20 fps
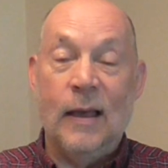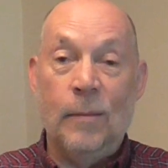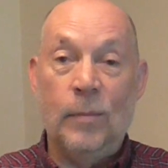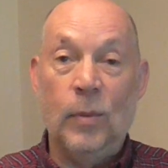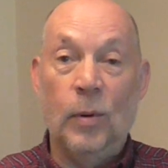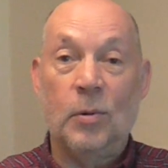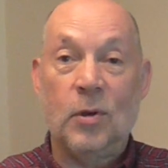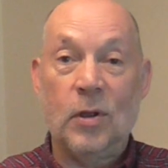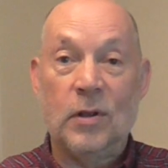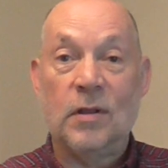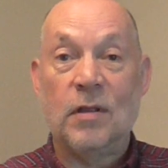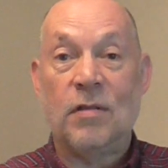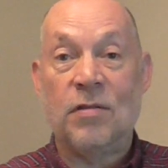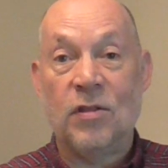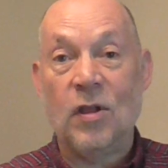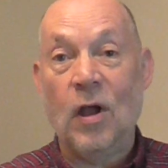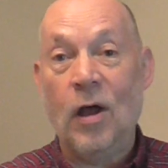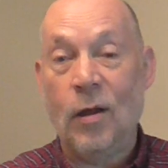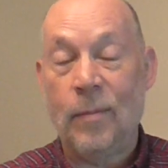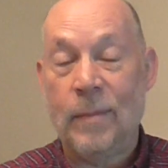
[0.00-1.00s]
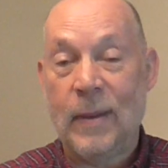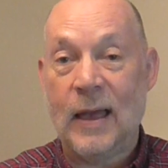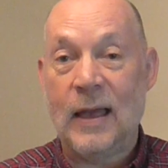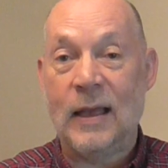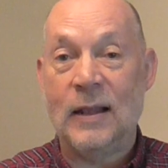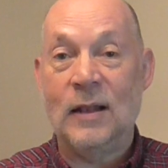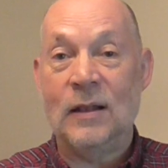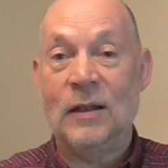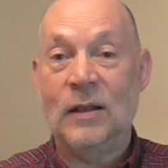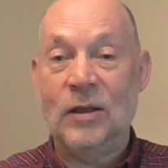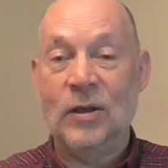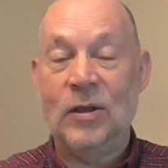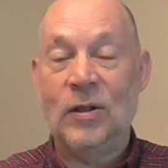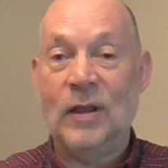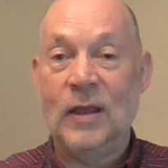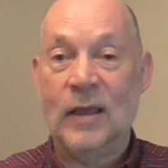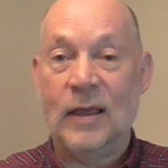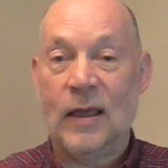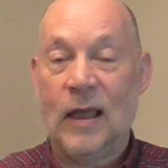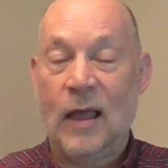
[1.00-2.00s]
But we're going to start by
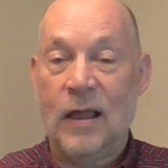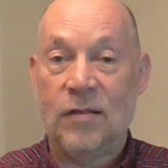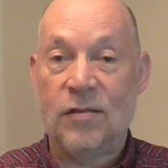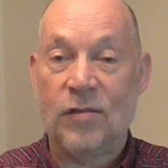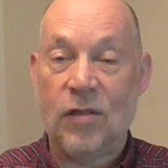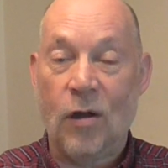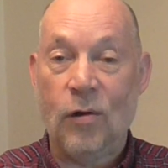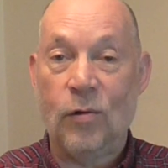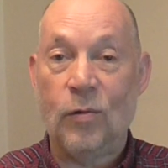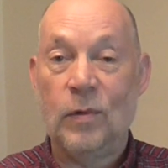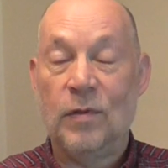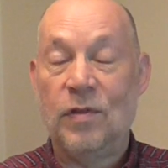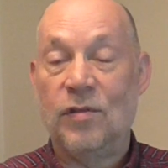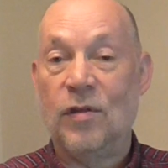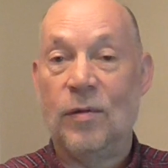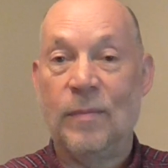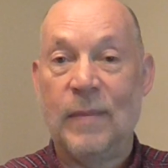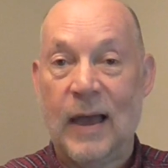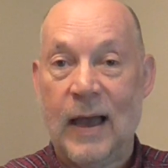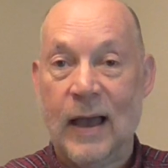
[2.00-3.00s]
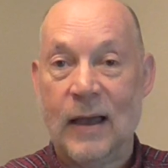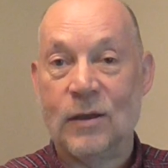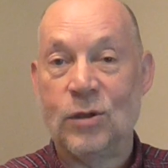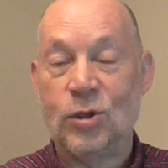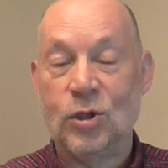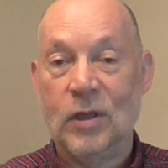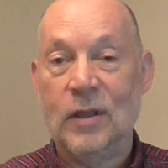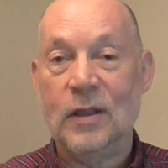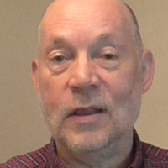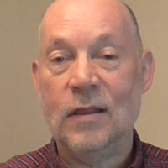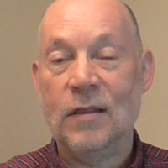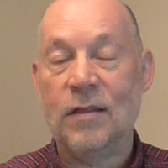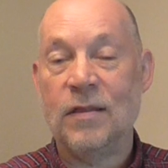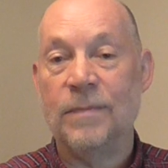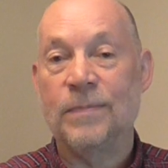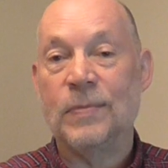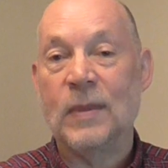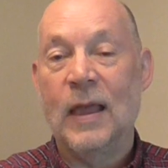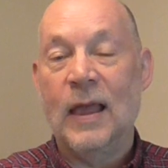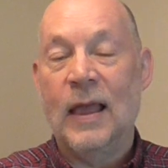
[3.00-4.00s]
learning a song with some
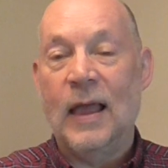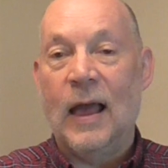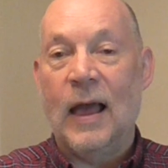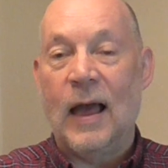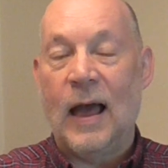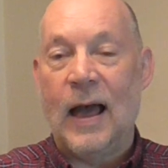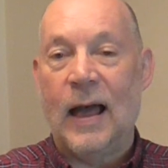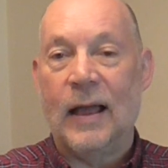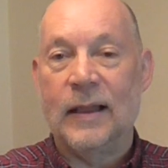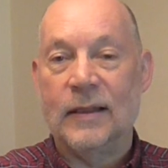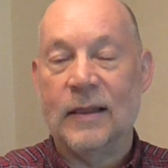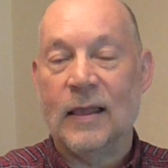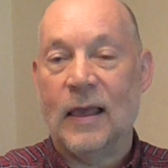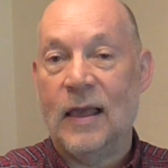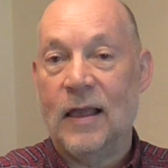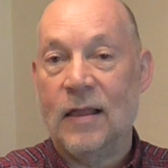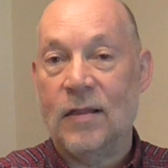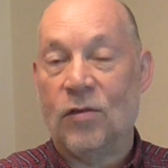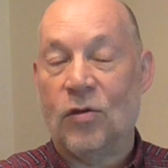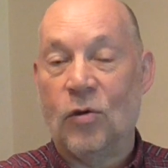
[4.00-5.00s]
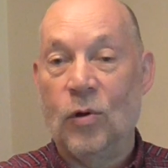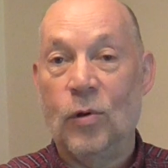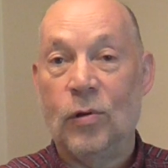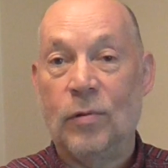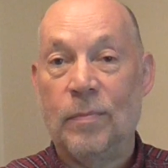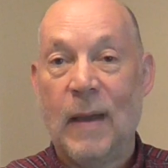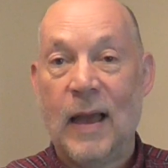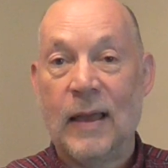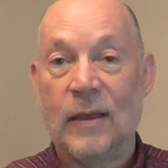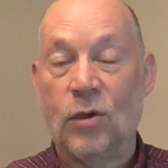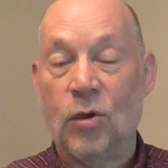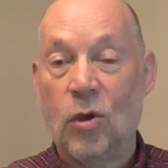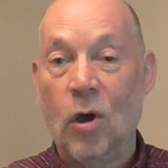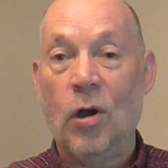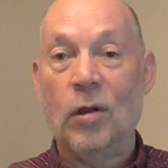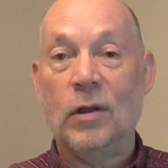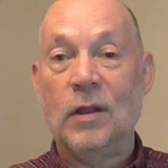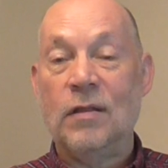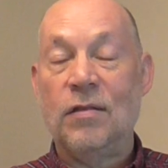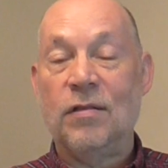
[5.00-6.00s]
actions, and it's called My
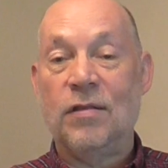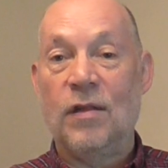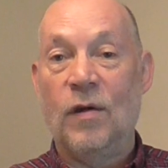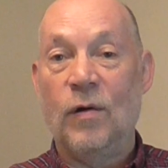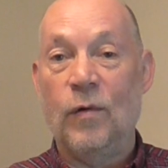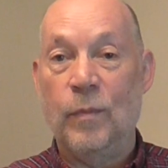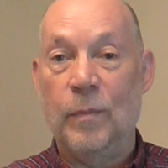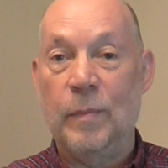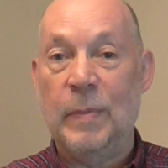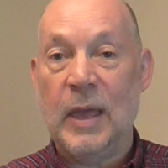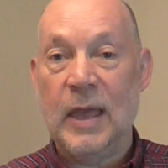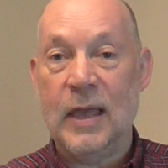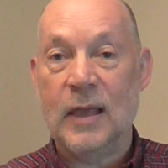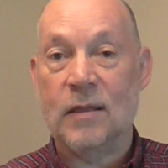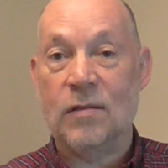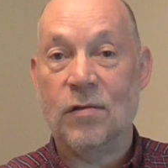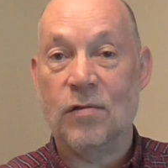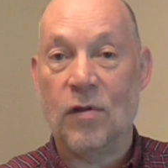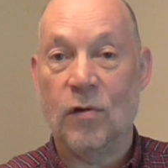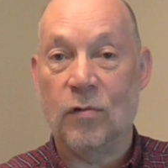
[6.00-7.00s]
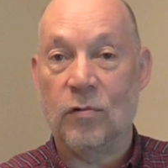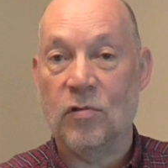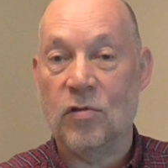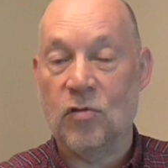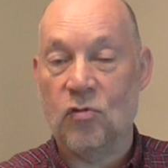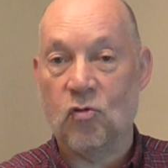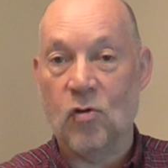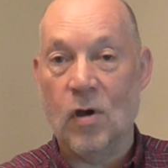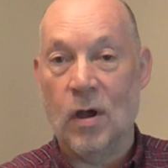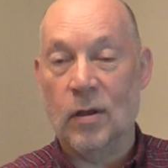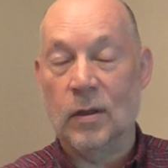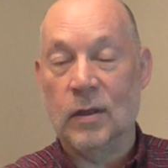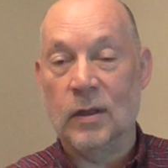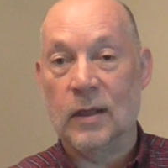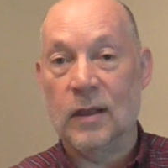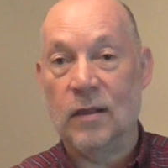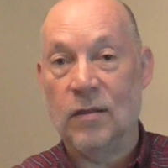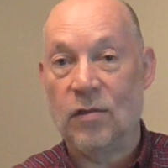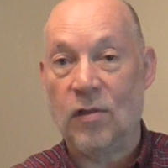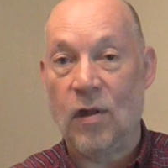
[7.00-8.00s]
God is So Big, So
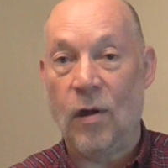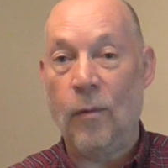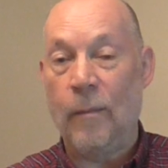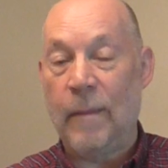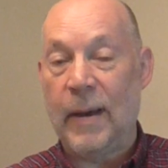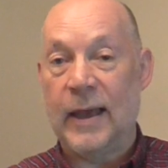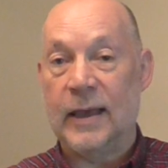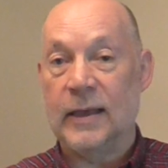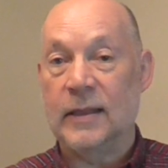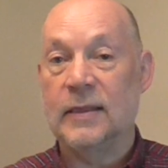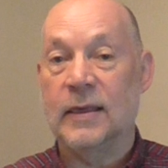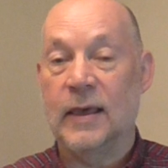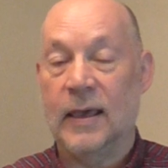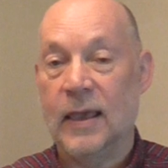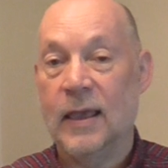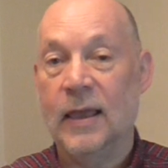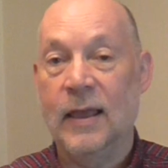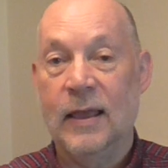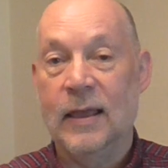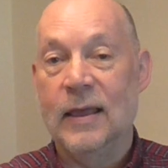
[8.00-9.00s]
Strong and So Mighty.